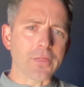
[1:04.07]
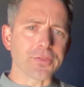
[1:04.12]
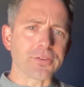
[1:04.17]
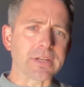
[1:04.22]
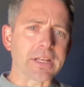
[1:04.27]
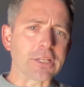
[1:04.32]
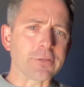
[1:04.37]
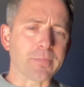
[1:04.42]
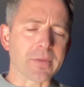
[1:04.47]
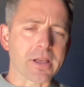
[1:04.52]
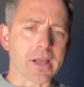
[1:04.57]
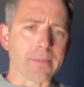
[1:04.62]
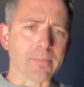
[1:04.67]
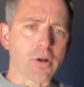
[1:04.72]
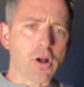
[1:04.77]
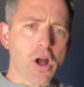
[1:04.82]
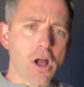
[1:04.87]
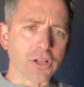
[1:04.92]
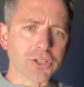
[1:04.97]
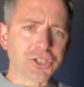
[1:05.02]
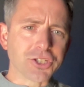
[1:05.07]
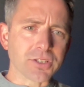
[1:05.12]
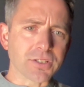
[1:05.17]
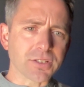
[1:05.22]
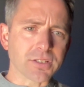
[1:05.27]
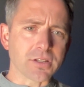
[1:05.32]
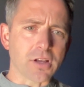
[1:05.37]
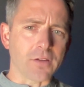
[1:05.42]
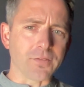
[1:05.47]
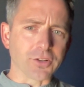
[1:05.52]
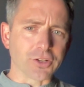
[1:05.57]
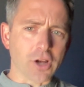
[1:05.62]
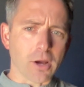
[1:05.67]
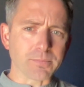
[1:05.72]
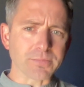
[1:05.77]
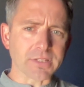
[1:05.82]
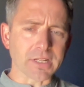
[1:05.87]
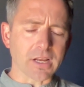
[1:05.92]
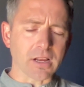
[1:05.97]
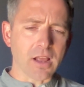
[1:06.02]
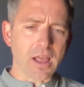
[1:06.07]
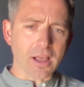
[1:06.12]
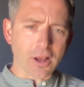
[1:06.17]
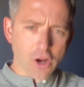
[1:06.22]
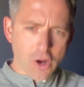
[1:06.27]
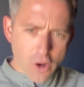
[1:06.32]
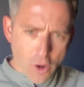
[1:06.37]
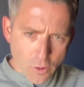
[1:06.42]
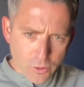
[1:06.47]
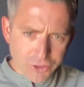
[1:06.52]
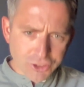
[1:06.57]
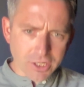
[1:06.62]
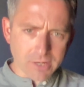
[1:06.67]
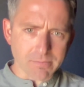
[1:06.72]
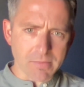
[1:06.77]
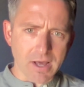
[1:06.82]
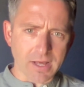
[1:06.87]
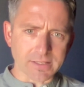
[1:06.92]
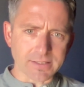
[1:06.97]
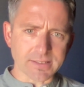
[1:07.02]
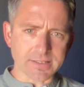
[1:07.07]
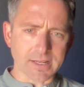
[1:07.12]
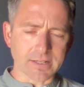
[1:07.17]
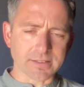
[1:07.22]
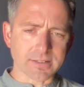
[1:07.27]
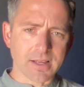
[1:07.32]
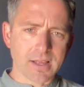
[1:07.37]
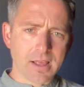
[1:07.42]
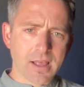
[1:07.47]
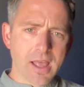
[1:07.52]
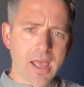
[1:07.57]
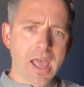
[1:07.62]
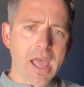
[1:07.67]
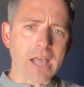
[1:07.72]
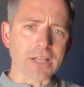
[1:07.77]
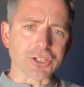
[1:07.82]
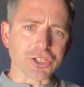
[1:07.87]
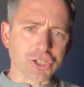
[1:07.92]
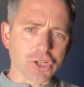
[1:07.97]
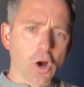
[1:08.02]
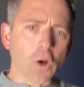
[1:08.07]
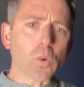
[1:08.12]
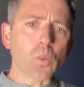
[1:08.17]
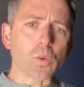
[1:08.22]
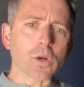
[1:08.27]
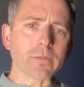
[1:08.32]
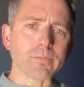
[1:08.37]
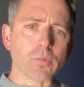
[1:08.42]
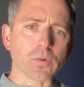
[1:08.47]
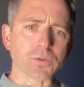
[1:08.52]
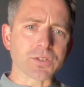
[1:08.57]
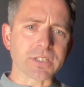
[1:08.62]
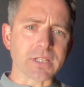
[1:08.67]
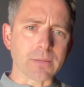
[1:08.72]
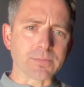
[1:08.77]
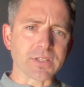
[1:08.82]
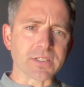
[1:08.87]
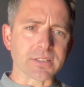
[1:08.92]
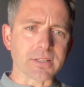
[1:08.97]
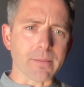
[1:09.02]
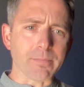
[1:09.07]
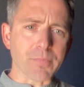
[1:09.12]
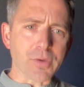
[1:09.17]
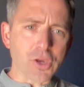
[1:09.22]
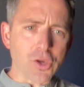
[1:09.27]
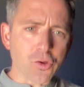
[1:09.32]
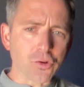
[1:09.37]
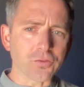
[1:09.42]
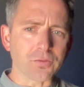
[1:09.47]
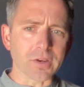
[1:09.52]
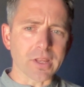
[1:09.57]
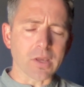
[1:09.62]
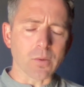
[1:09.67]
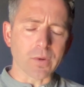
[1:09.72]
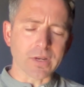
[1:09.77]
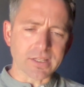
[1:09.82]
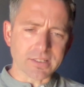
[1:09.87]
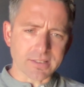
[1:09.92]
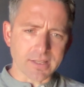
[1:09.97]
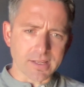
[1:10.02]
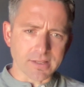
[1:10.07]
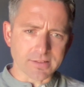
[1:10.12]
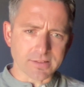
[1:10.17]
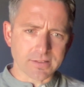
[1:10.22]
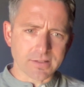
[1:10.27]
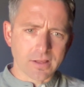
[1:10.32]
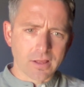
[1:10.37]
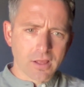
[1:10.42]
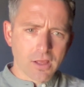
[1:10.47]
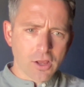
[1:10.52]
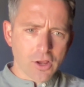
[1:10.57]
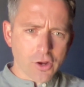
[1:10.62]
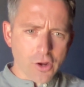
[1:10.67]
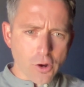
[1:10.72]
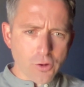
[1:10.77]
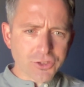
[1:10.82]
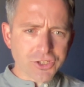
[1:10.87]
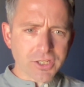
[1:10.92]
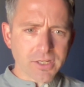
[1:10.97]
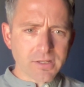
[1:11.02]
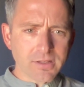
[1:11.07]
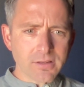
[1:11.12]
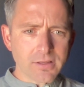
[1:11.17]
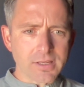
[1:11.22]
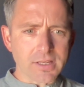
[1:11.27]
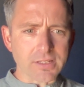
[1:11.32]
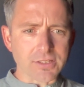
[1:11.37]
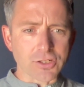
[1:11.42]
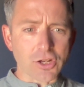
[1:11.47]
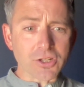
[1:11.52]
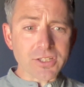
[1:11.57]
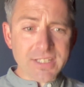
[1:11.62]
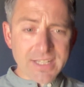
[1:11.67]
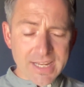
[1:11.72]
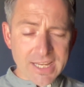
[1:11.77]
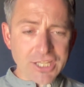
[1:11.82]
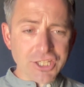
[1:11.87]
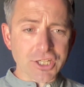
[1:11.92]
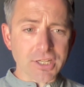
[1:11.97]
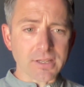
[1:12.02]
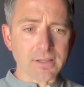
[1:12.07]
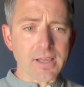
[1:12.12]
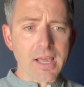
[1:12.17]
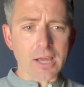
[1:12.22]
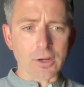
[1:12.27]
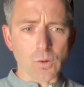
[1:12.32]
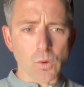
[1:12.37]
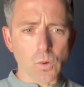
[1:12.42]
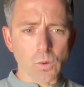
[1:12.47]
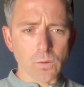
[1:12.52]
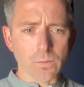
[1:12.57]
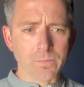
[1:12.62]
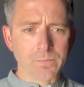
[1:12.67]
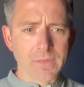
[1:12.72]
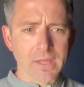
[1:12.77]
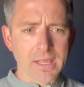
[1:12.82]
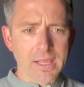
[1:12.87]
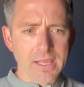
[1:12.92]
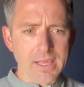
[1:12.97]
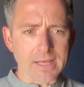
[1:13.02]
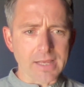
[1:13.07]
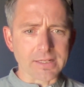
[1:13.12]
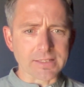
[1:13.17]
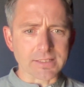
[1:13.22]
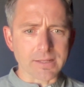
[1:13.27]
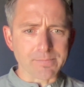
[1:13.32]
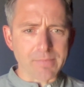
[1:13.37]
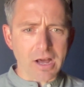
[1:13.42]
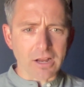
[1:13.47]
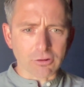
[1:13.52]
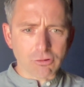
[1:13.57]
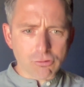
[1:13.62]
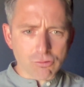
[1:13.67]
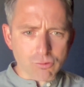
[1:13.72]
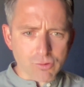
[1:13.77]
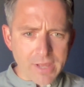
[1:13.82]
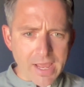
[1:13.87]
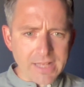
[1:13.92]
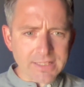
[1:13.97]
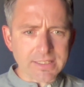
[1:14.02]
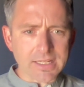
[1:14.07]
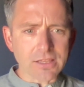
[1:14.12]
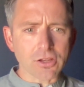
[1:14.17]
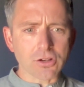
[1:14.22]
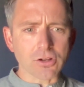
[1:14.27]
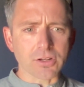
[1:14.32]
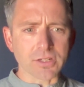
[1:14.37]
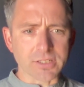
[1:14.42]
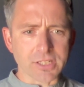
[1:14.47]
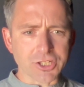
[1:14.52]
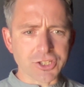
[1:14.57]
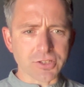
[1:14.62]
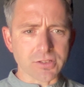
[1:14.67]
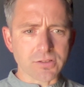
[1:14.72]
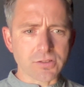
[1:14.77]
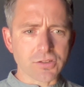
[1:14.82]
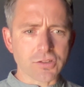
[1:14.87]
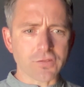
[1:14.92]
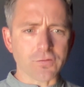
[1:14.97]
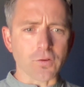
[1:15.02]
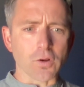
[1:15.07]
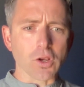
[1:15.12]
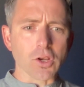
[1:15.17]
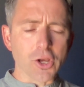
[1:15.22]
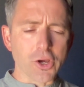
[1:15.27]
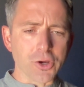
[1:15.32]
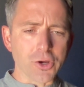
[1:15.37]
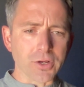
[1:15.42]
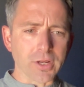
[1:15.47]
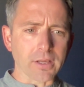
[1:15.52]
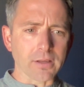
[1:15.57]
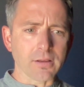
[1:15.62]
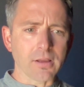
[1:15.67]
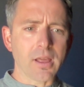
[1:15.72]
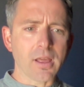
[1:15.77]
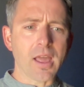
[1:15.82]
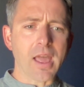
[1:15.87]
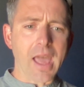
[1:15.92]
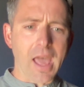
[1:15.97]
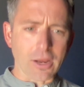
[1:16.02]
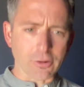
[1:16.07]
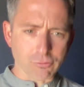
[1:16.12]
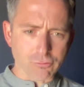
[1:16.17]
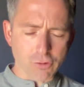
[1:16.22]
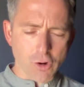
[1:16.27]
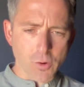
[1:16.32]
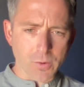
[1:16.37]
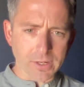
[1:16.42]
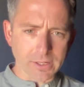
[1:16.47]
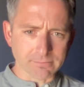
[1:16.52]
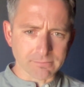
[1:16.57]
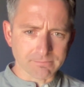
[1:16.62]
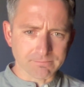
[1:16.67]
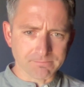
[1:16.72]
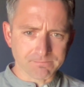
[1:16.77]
out the need to become conscious of adopting a coaching mindset. And John Whitmore sums this up beautifully when he says, coaching is not teaching at all. It is about creating the conditions for learning and growing.